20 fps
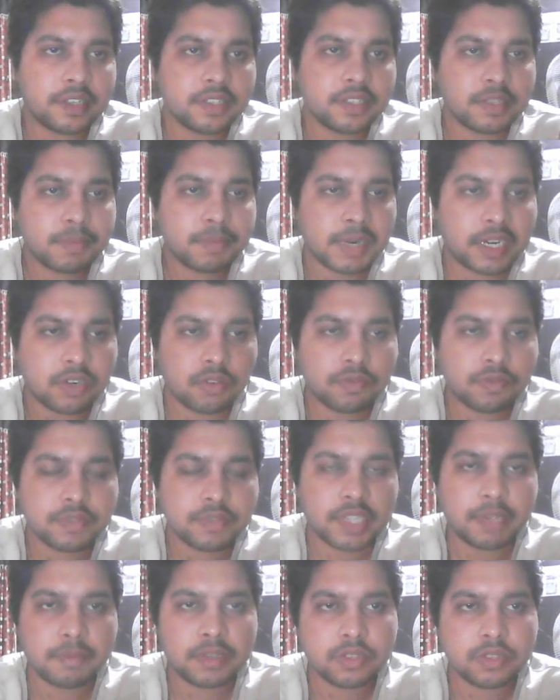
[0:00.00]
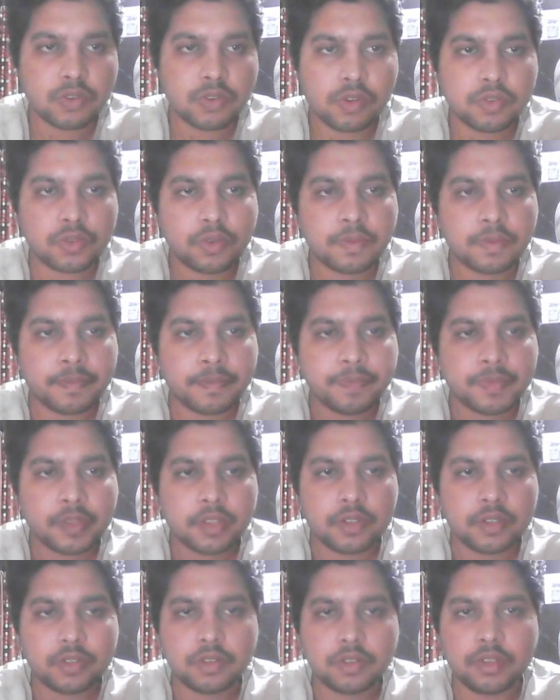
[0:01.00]
is a part of Siemens also,
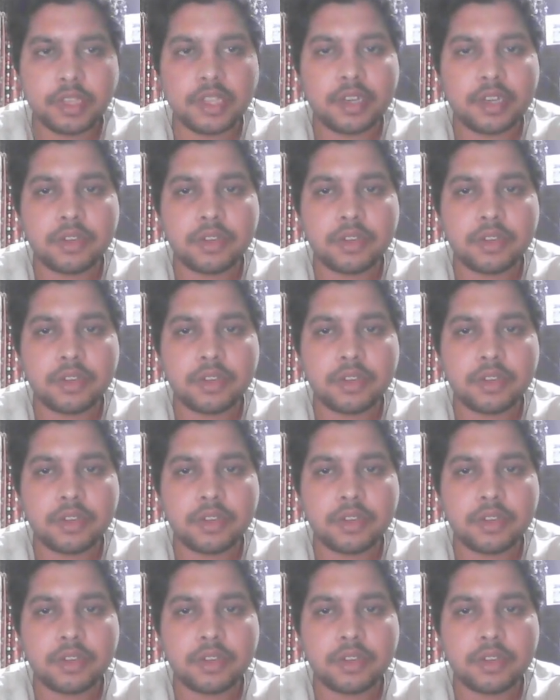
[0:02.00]
so they are